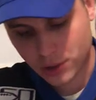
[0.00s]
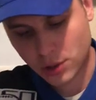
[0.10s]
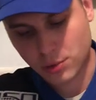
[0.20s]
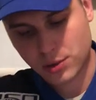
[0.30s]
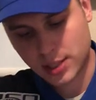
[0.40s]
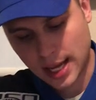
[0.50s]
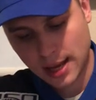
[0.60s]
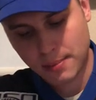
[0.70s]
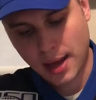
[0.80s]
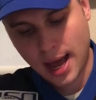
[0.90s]
so
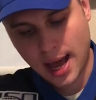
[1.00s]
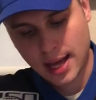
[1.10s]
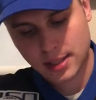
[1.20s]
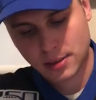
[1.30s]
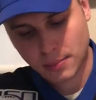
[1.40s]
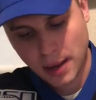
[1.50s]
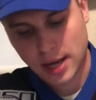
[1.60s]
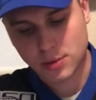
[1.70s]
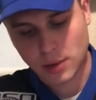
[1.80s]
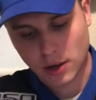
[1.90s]
same as the
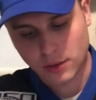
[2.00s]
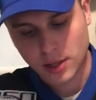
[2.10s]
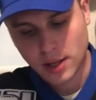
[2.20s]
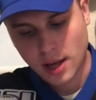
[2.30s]
Pac-12.